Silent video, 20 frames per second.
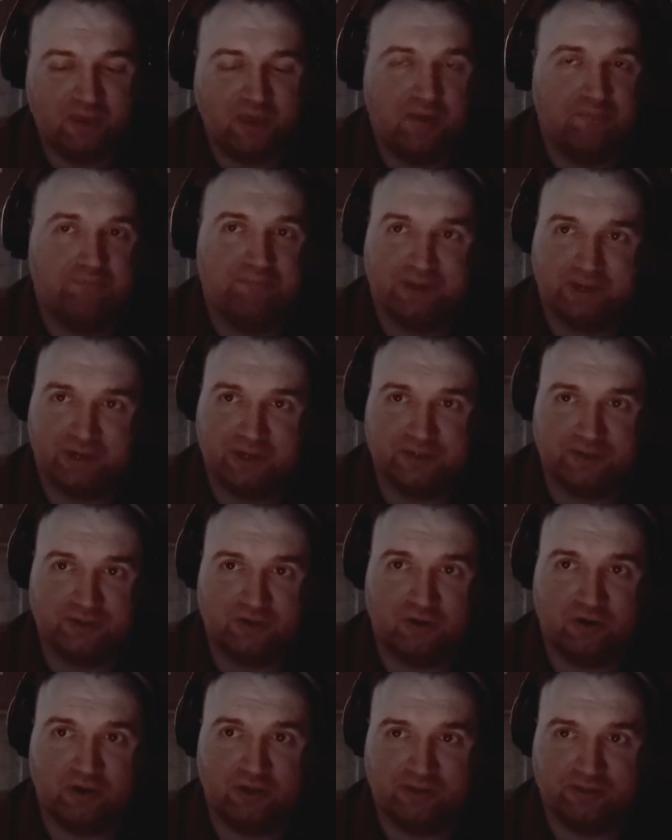Because
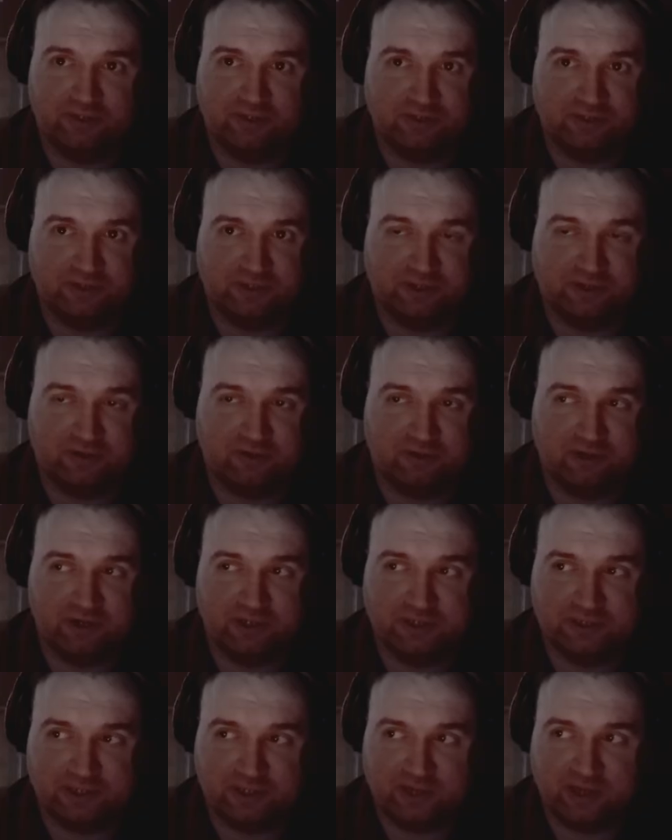there
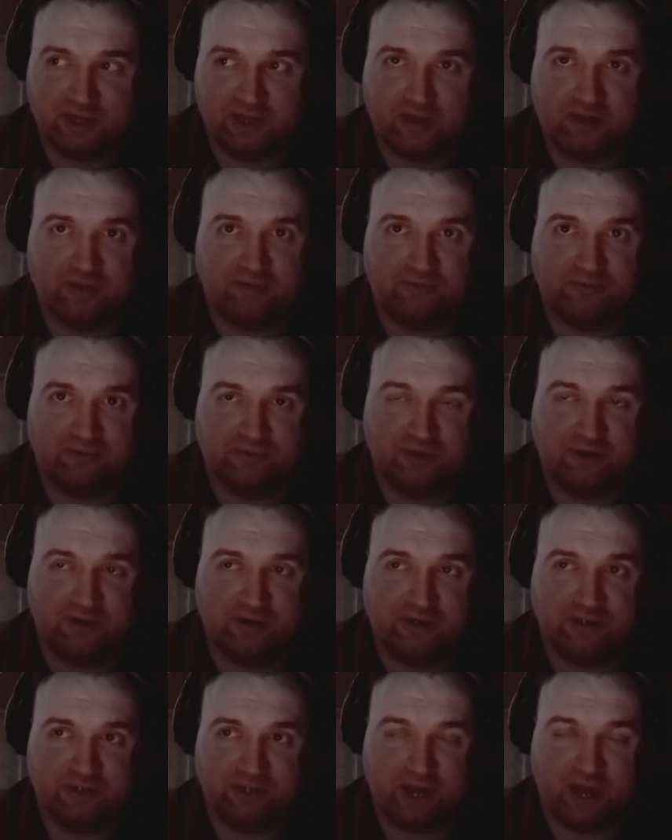is
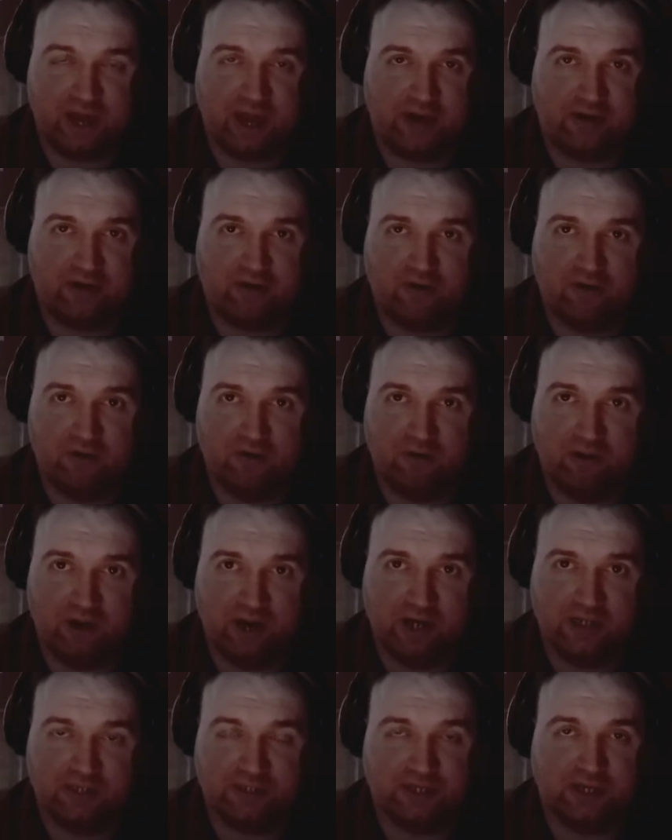a hacker
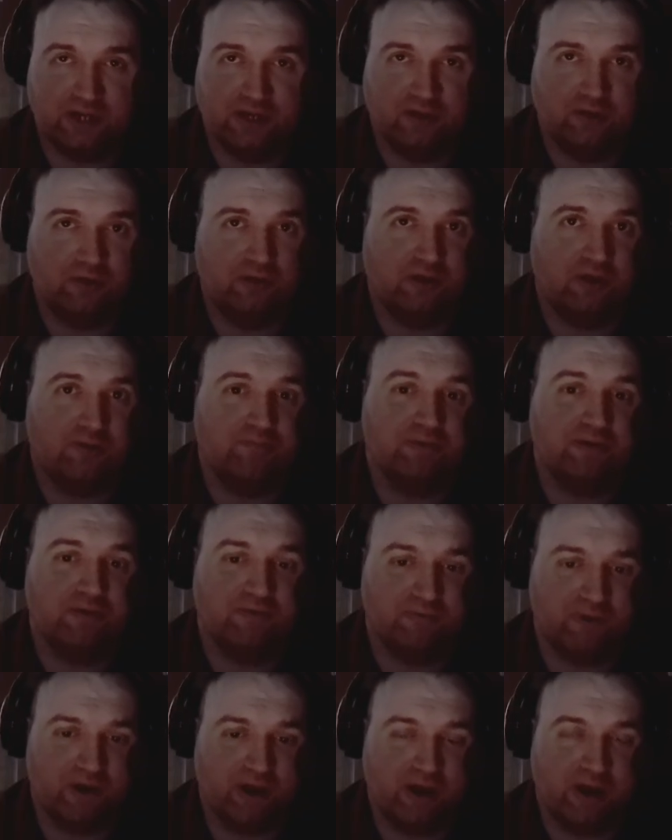OS, and it only can be
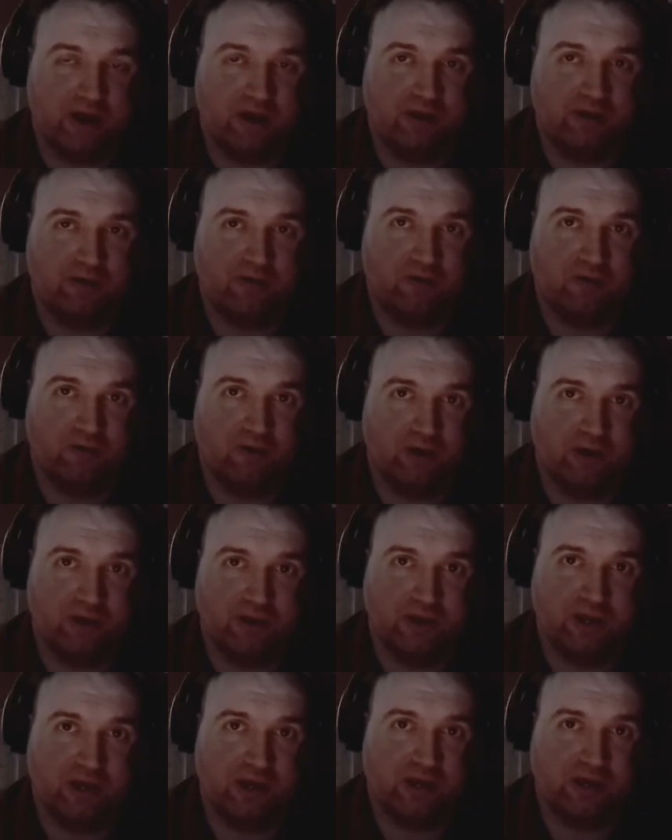ran on
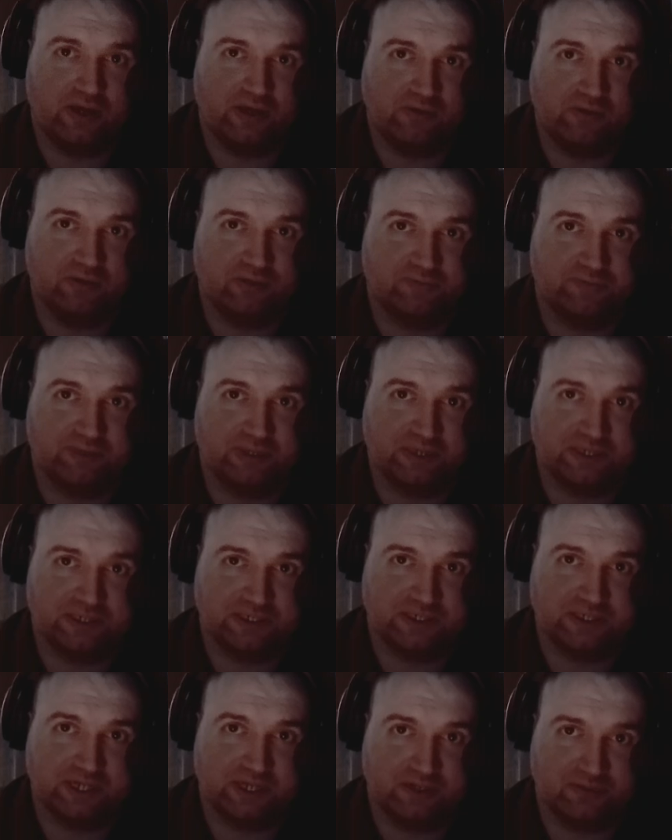an USB
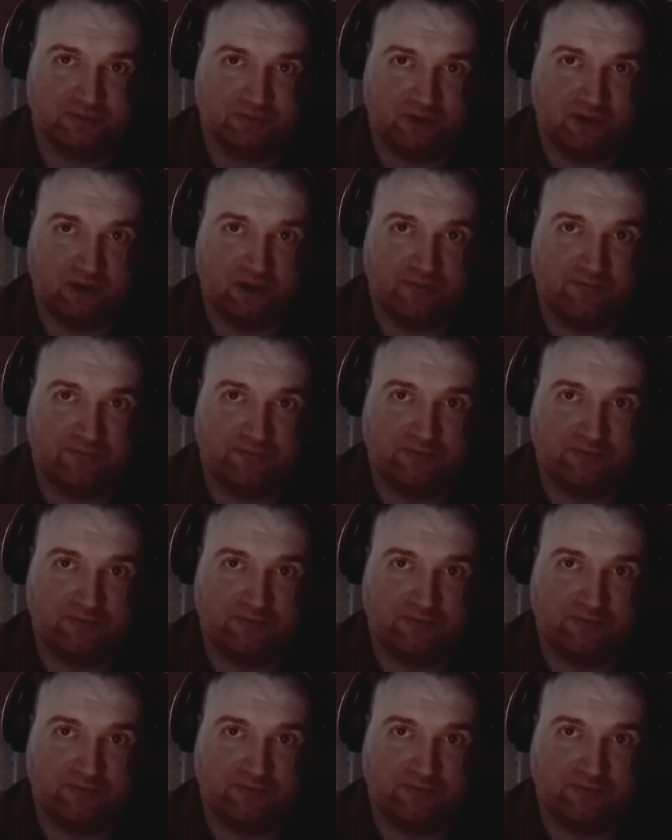stick drive.